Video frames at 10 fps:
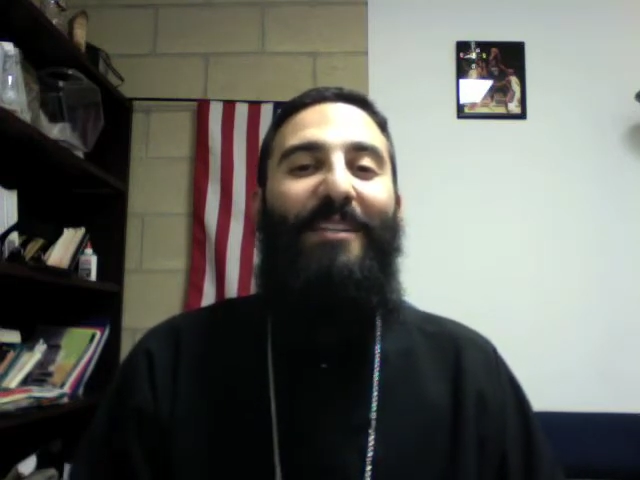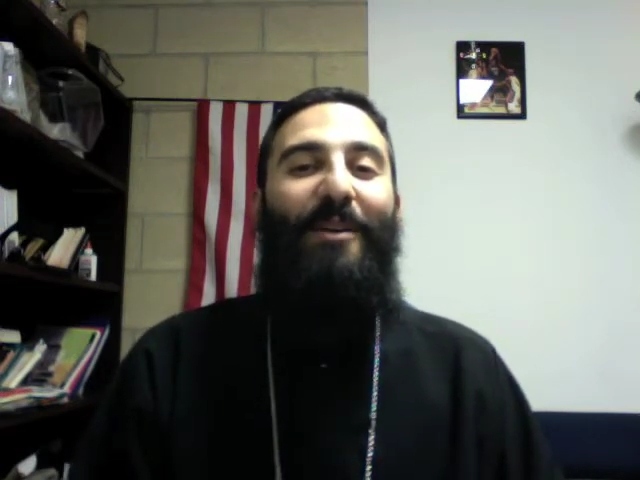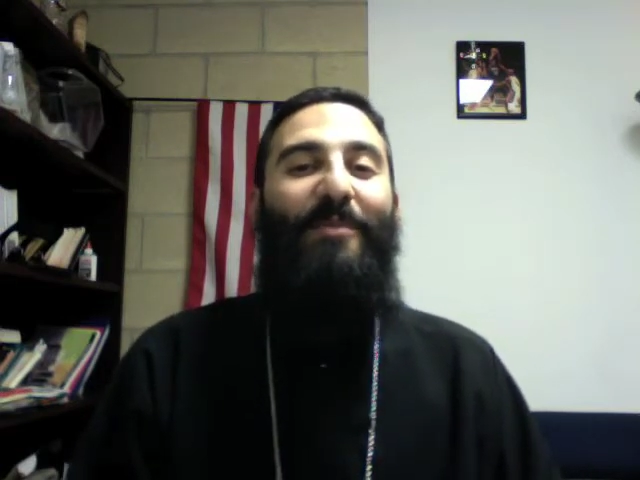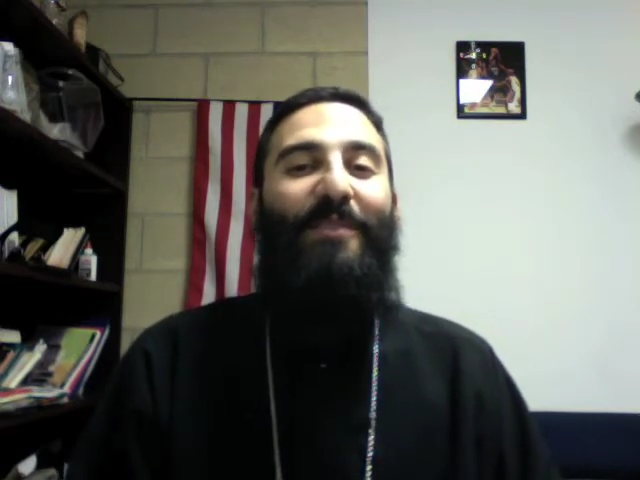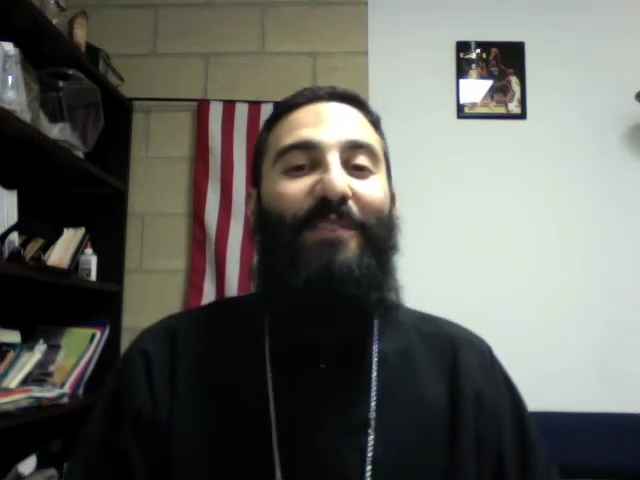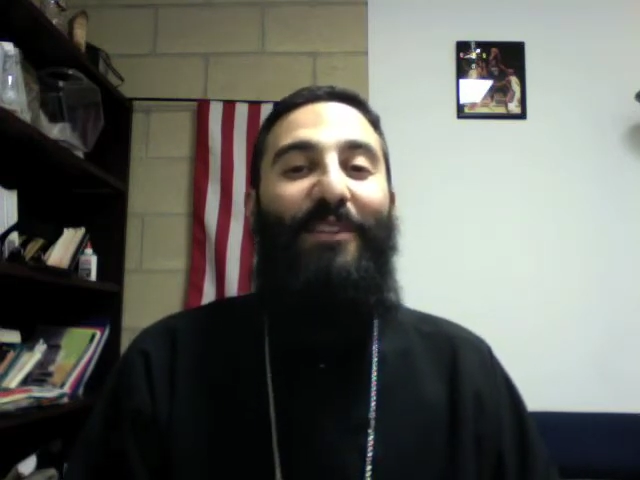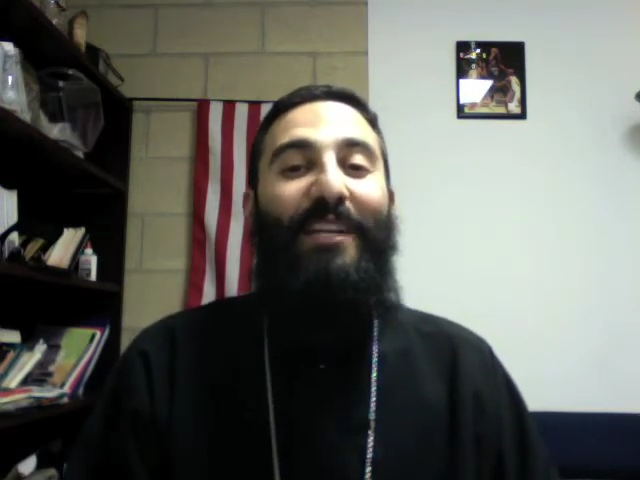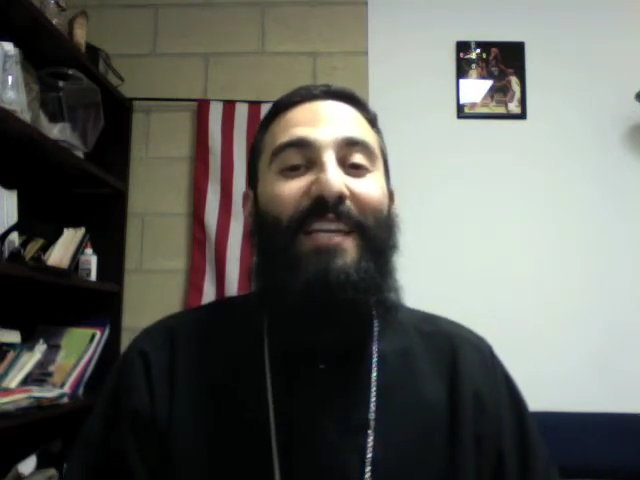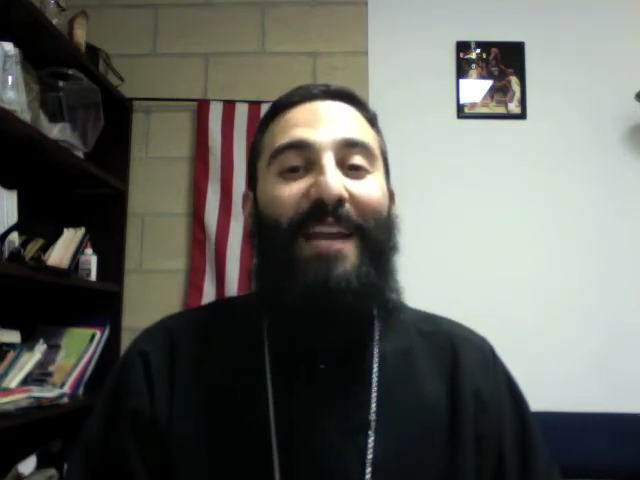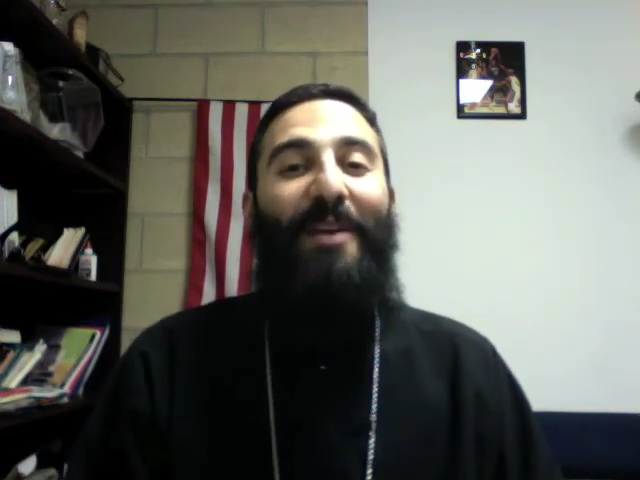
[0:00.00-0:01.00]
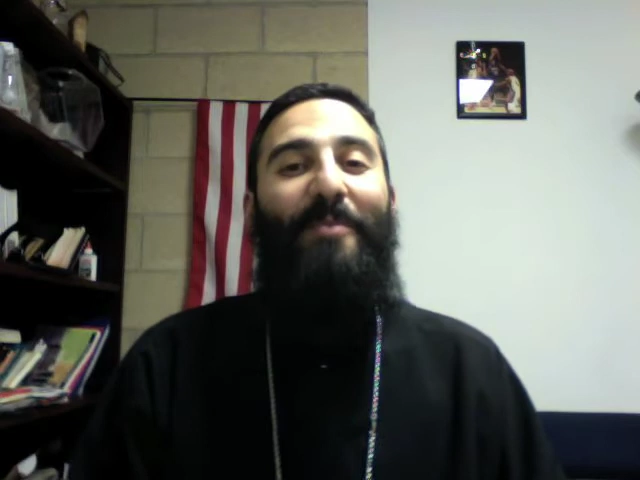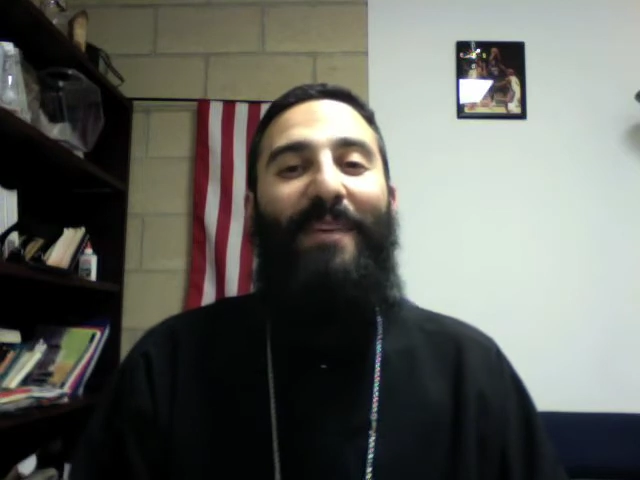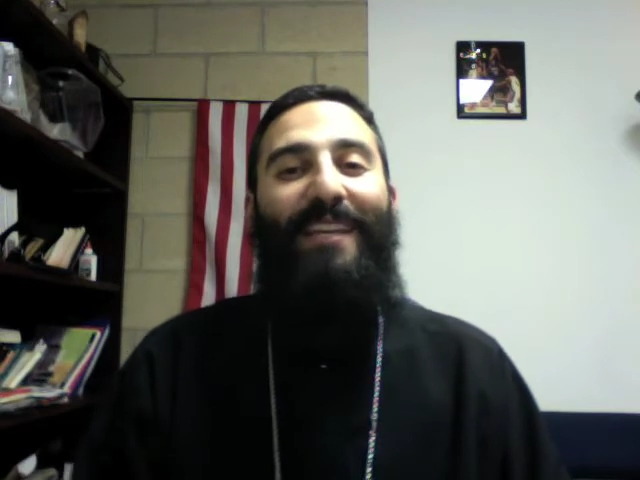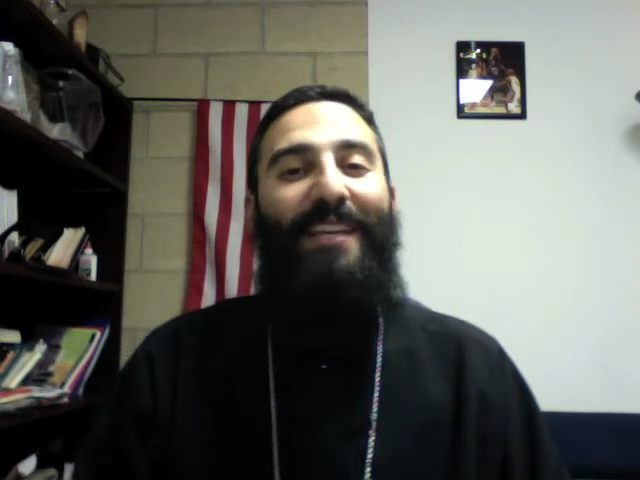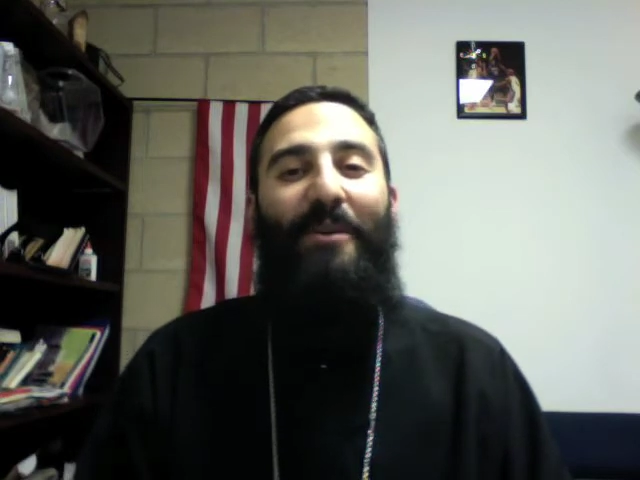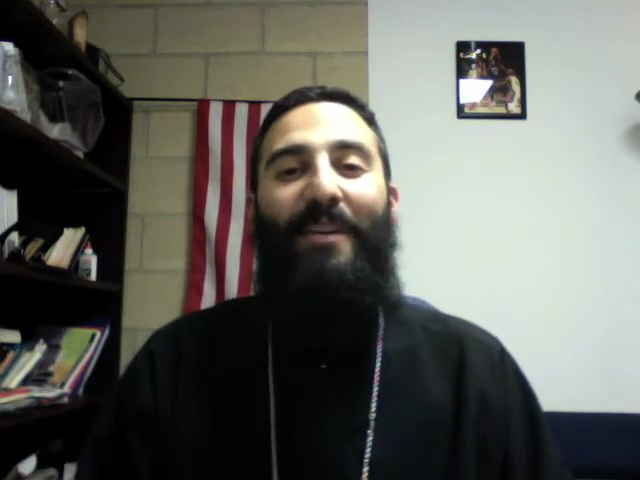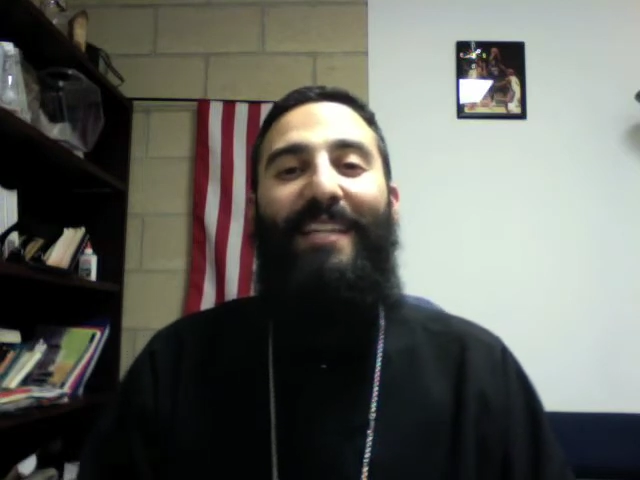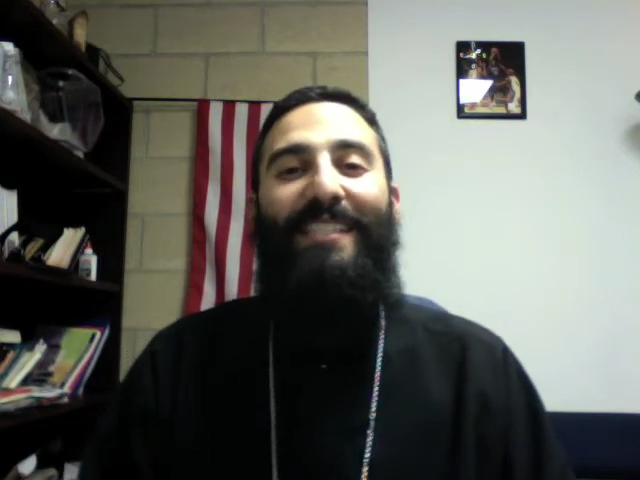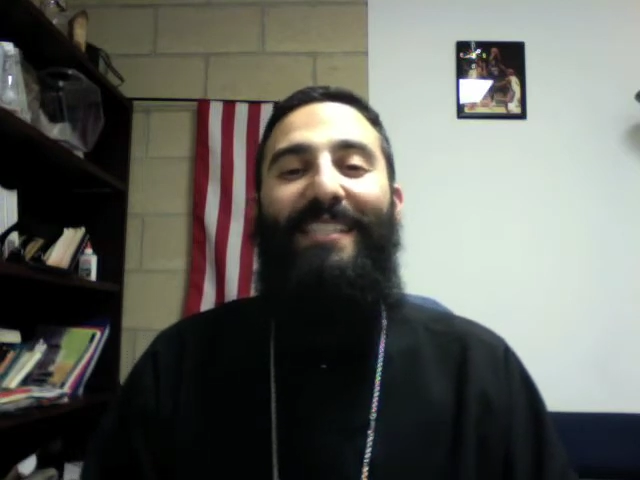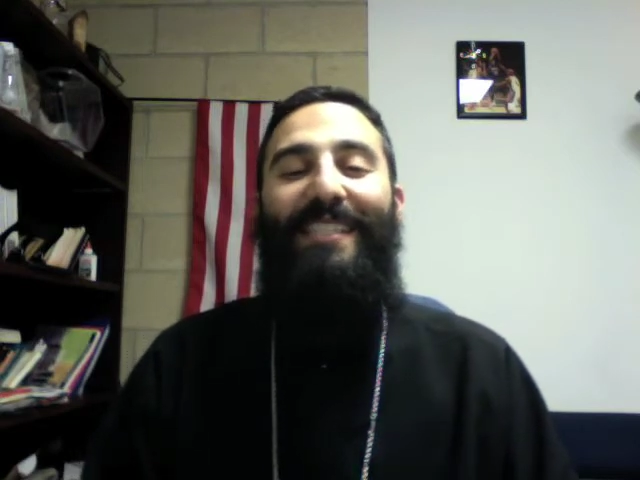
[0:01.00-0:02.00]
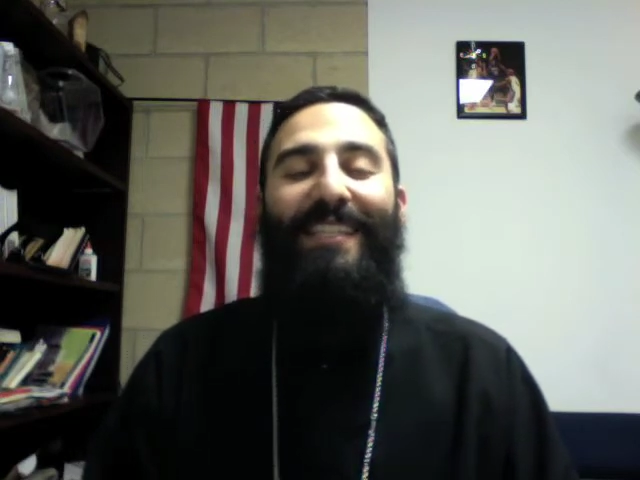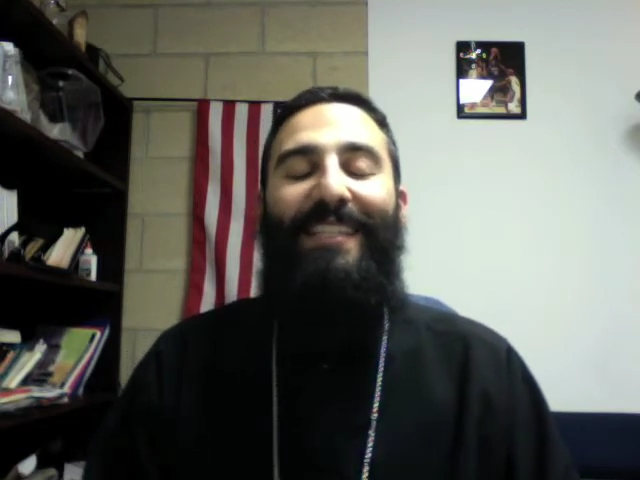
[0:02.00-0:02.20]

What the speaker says: terms of learning Arabic. You know, he doesn't,